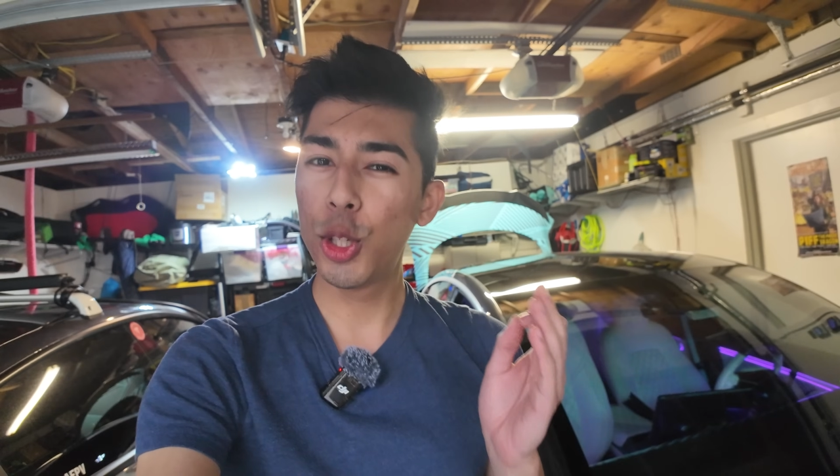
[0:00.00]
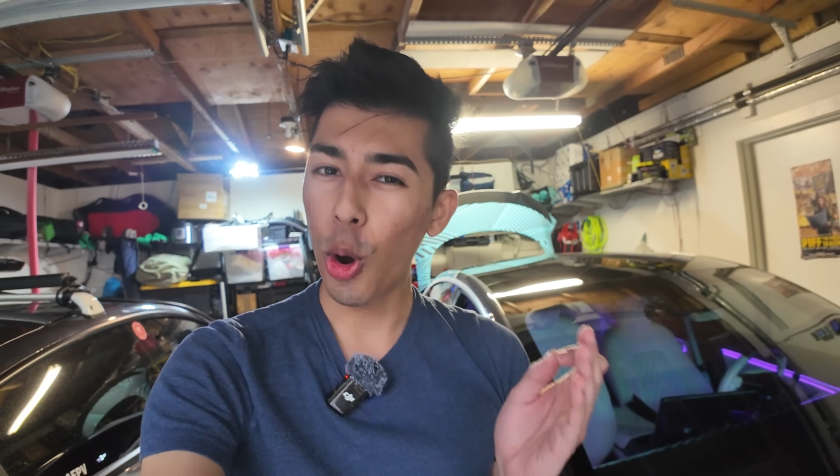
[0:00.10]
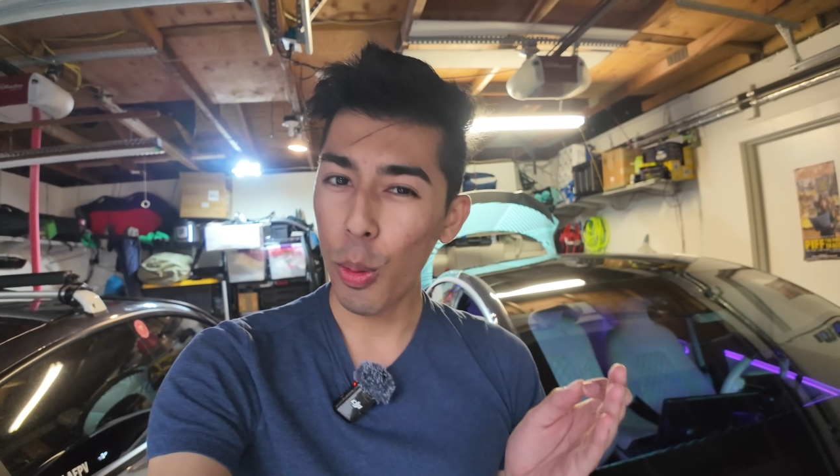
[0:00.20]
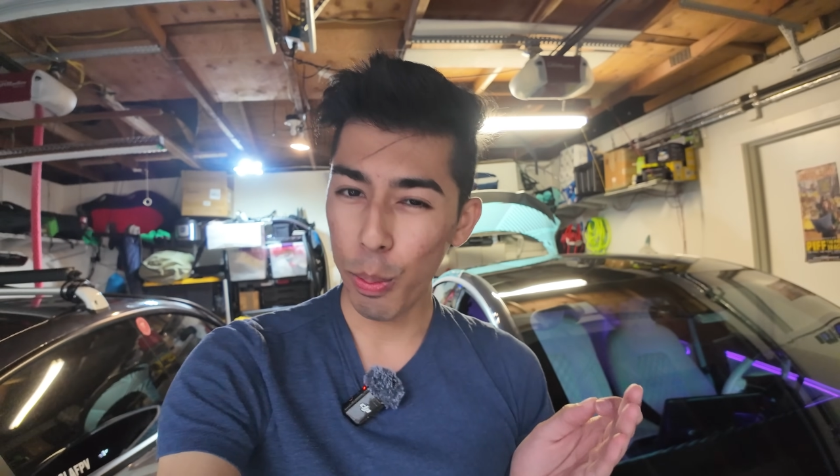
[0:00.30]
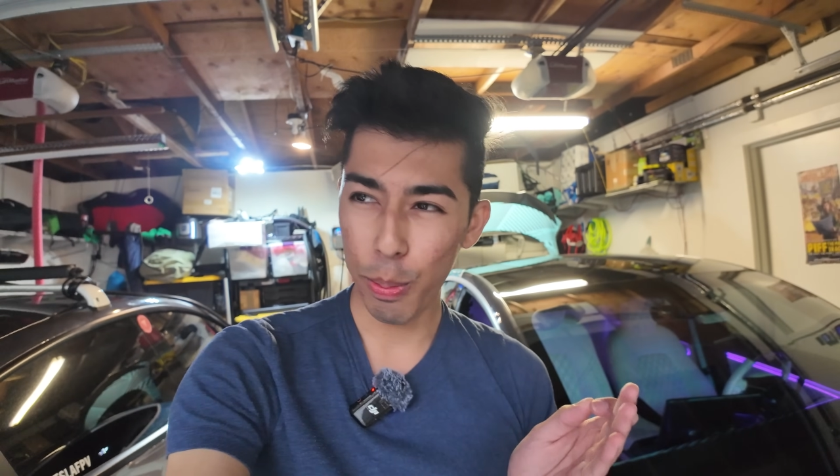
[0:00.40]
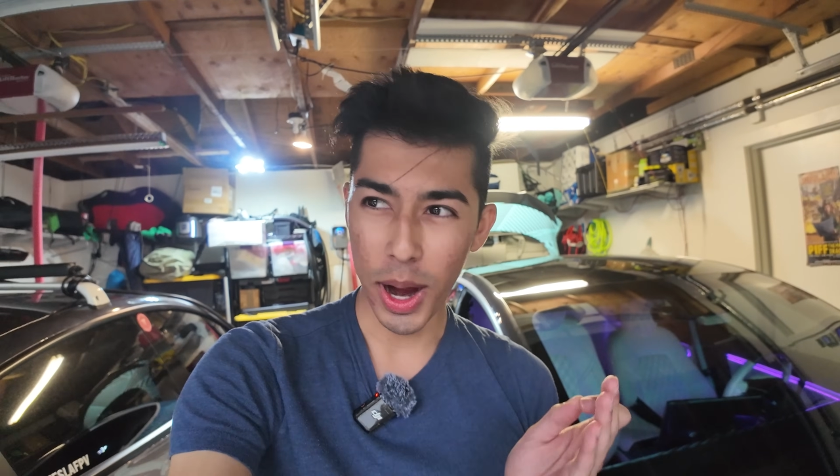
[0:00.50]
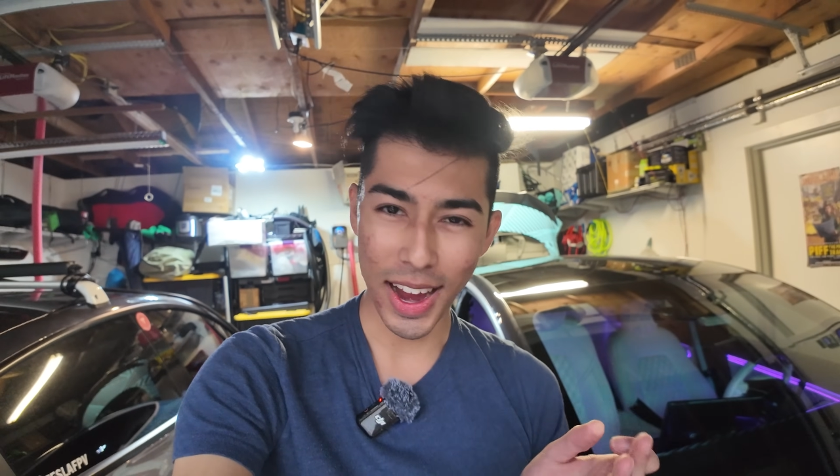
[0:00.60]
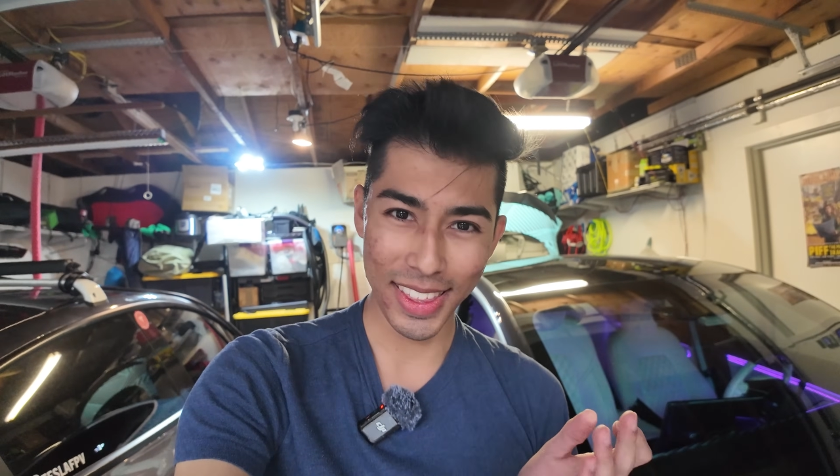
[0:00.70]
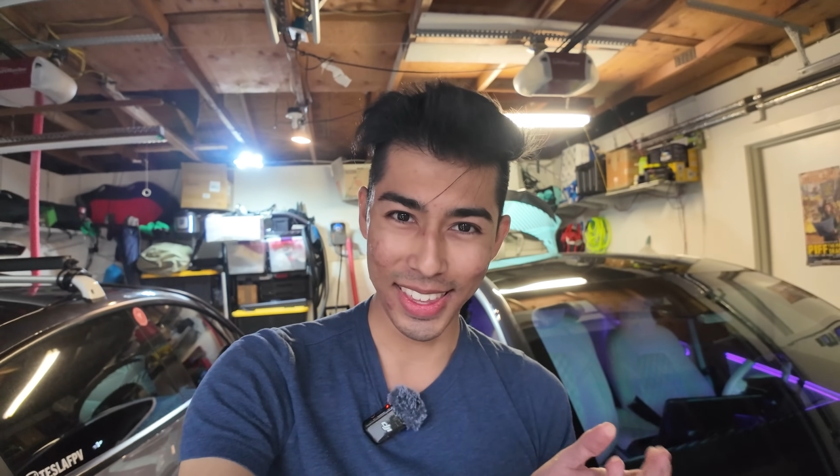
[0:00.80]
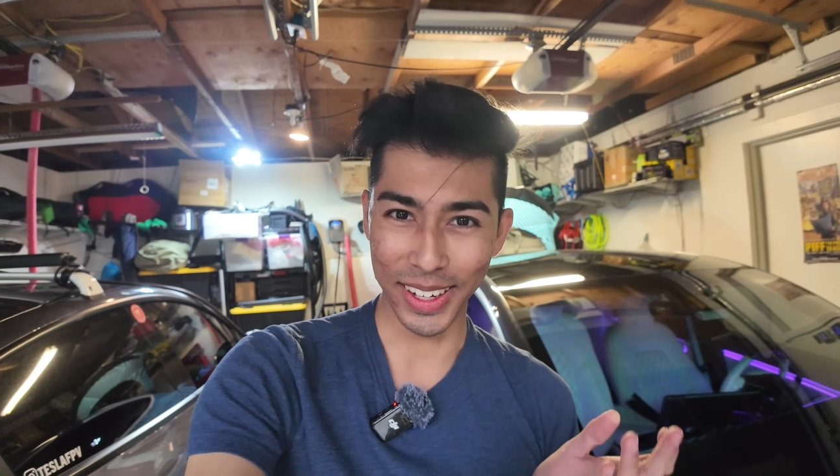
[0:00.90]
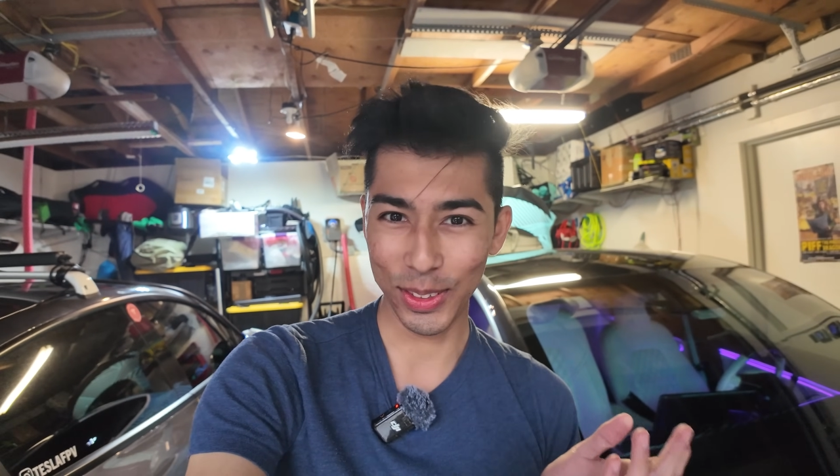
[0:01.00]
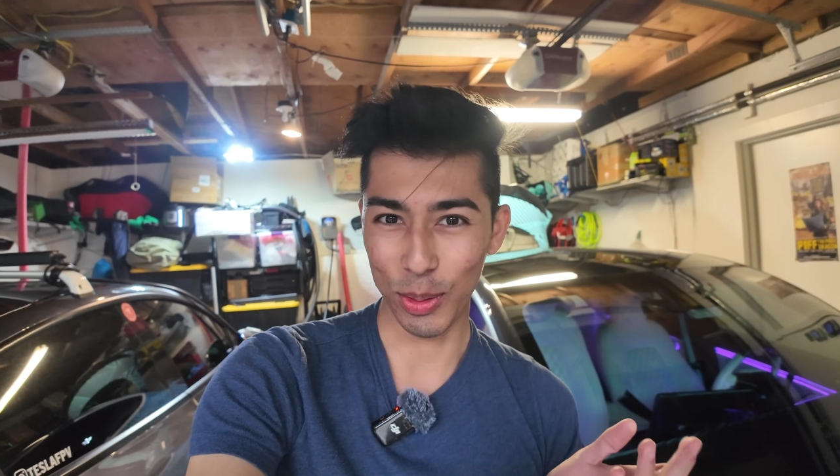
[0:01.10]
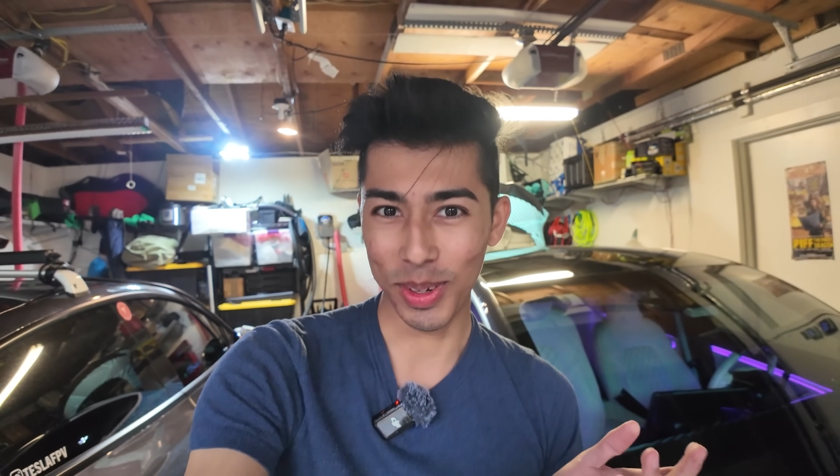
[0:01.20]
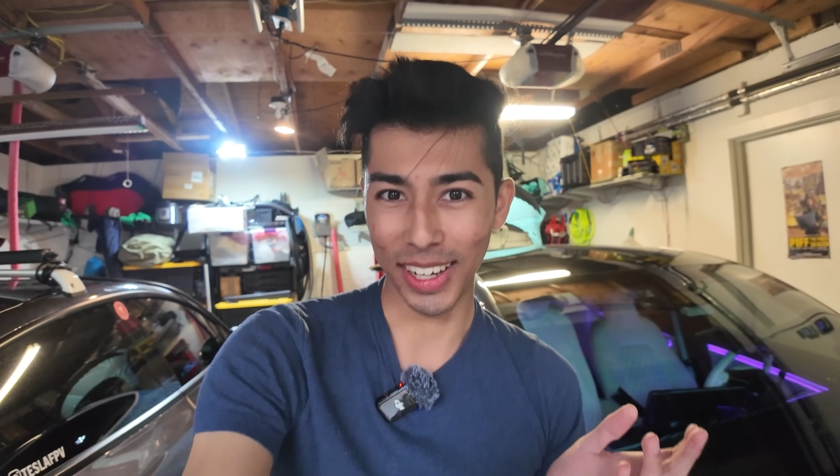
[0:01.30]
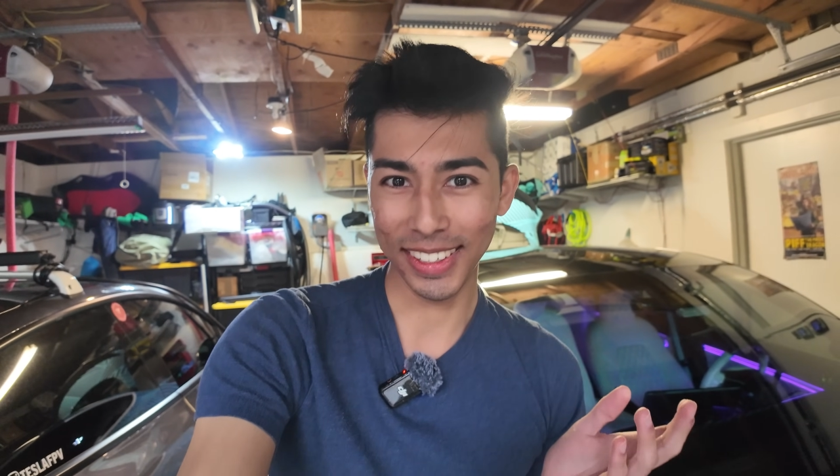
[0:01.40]
don't buy things
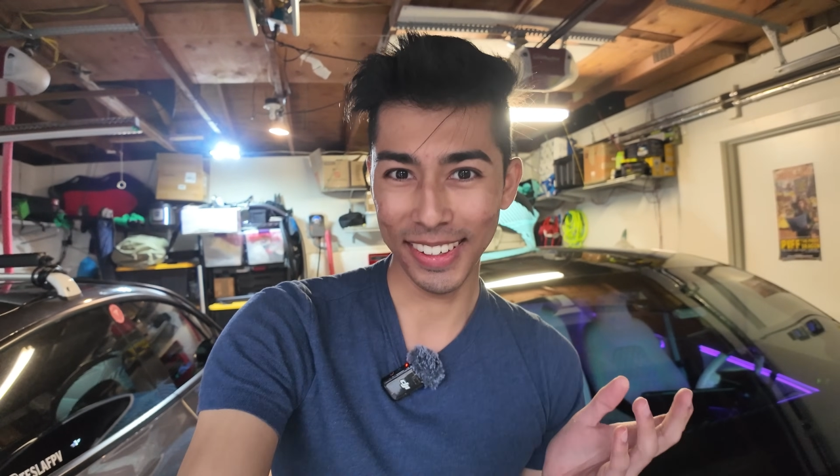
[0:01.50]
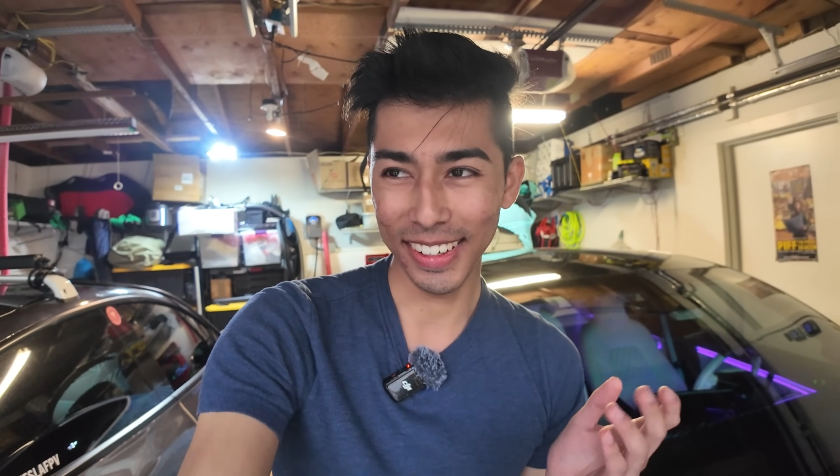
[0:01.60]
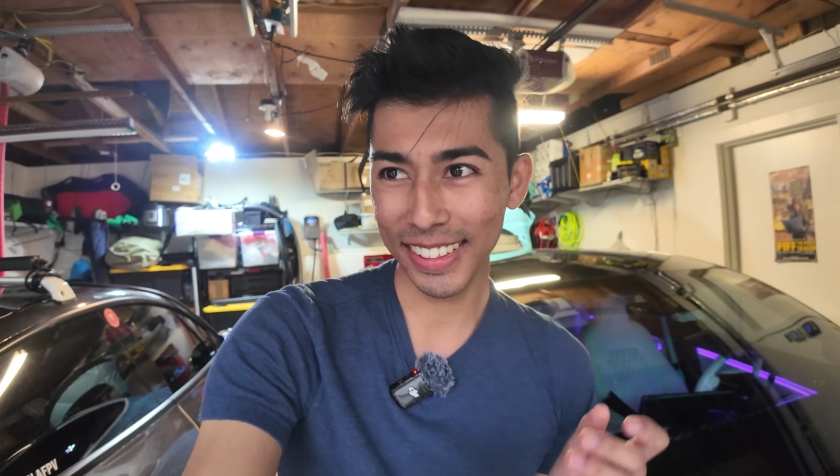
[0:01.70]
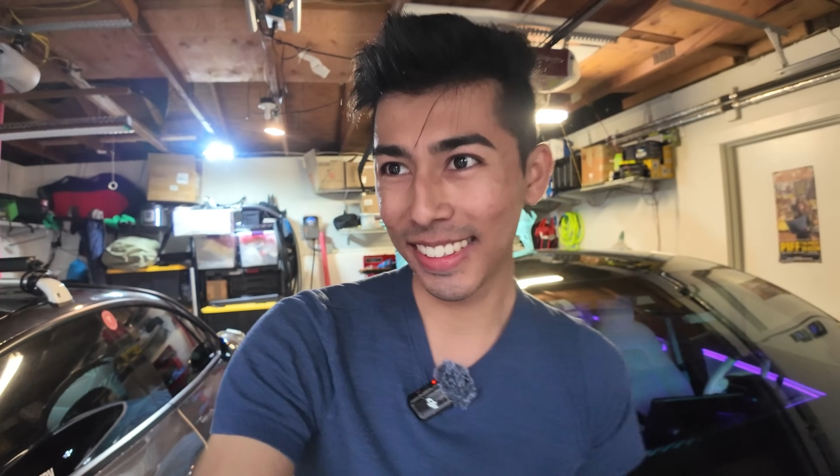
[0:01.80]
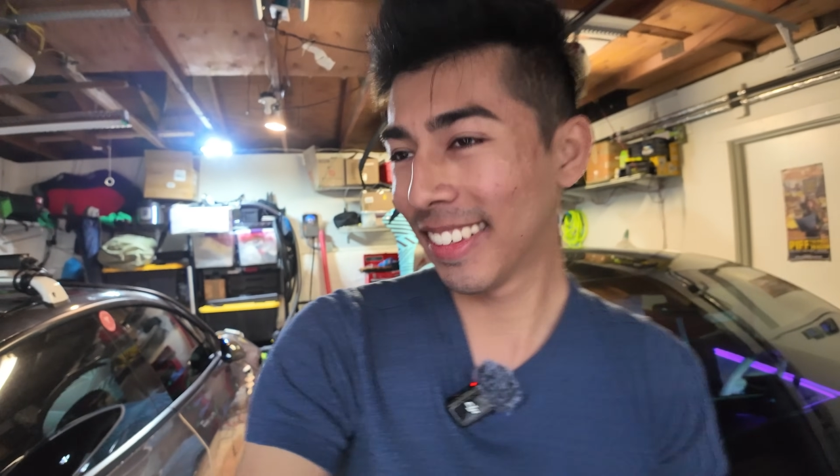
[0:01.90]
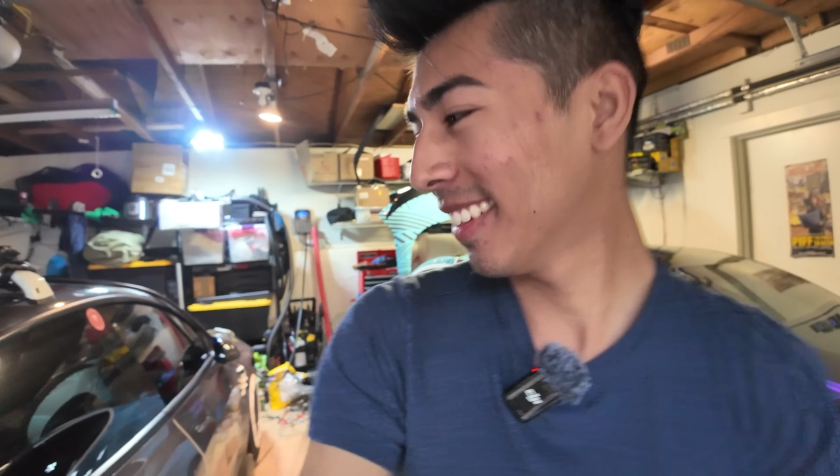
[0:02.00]
from Teslux.